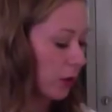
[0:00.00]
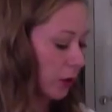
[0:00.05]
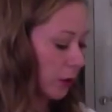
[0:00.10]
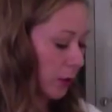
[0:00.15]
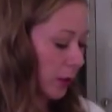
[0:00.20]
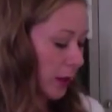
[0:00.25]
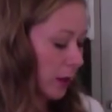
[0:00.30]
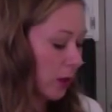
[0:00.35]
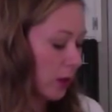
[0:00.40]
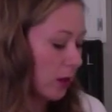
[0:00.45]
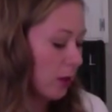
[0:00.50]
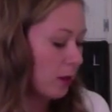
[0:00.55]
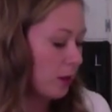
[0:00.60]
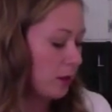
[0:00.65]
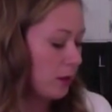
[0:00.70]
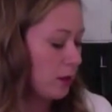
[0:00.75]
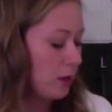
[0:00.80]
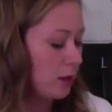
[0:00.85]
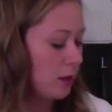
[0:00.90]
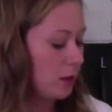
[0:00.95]
all the way
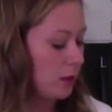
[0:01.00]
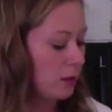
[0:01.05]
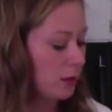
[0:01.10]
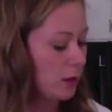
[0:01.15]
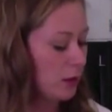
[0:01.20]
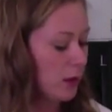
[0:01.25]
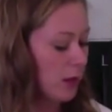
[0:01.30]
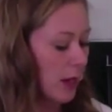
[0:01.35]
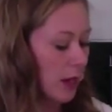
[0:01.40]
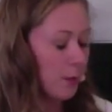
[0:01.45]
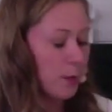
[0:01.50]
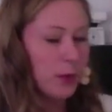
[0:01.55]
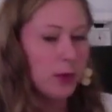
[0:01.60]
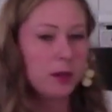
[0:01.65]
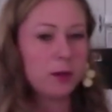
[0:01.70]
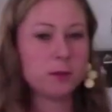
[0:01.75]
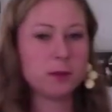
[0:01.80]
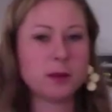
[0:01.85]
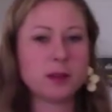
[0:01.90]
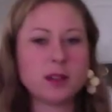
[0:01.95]
cooked. I put
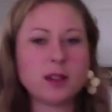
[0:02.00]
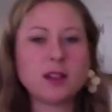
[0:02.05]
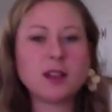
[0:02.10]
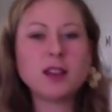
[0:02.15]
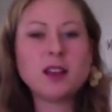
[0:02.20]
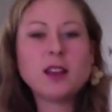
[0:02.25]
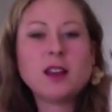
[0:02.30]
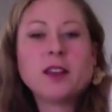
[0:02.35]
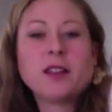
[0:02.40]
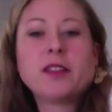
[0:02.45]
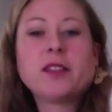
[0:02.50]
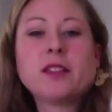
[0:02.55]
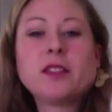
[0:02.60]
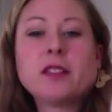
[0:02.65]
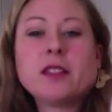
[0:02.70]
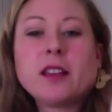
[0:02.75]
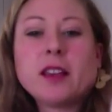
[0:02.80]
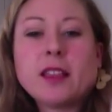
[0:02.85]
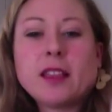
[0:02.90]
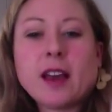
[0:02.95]
them
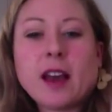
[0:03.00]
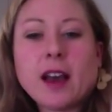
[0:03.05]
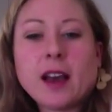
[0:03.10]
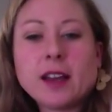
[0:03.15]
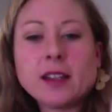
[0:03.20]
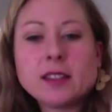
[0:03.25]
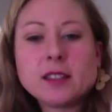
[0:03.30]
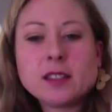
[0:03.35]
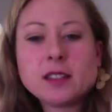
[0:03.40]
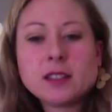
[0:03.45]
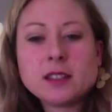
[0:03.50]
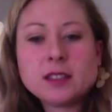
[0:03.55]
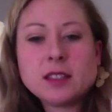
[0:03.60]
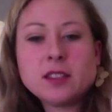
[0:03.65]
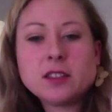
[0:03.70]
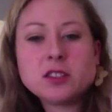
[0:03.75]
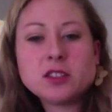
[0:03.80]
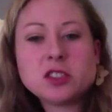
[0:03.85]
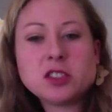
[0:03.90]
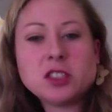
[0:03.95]
like that. See,
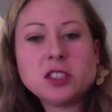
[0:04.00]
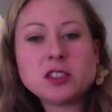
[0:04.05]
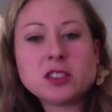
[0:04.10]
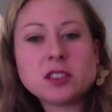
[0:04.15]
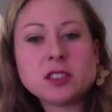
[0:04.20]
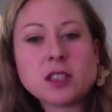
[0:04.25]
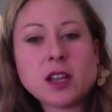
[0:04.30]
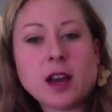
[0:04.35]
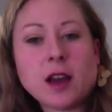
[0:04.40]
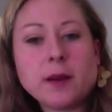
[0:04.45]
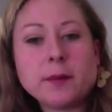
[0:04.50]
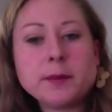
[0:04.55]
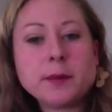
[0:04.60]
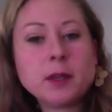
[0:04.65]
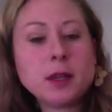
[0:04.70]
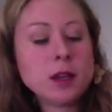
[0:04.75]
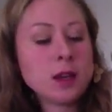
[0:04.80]
there's cheese on top.